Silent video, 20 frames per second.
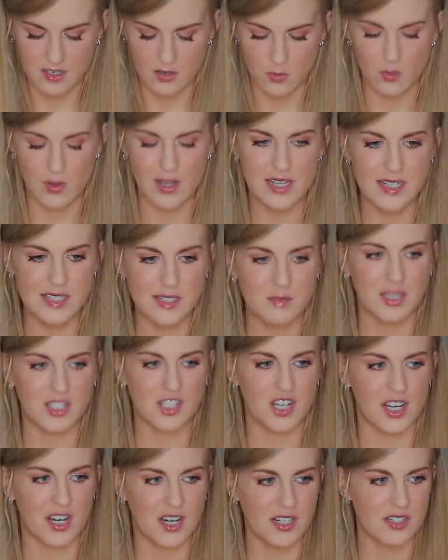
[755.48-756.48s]
Why is my
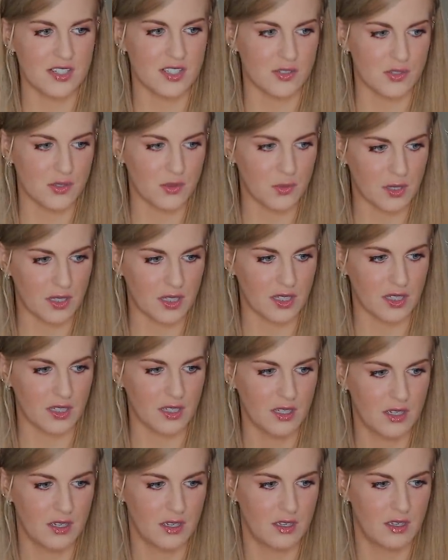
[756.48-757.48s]
chair so squeaky?
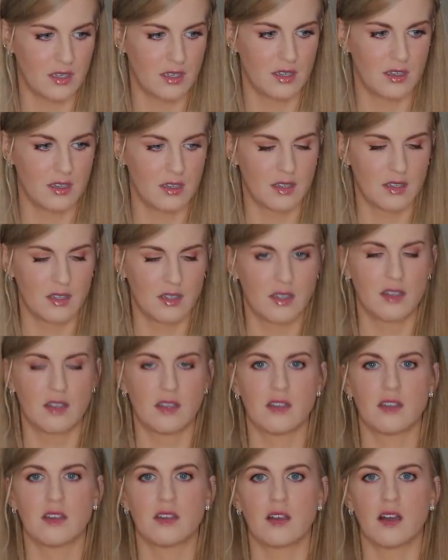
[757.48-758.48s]

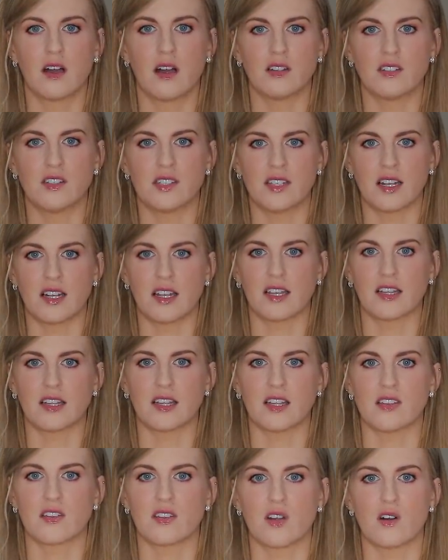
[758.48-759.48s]
I'll just sit like
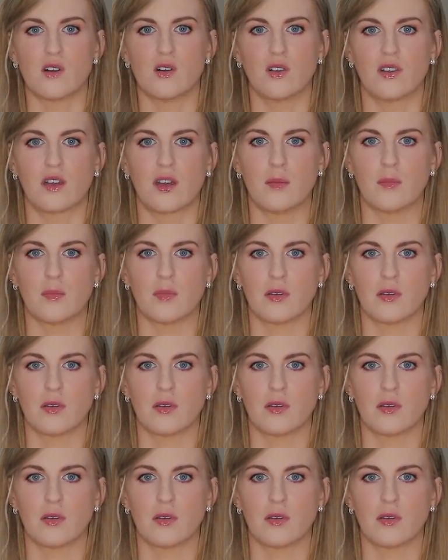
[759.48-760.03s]
this the whole time.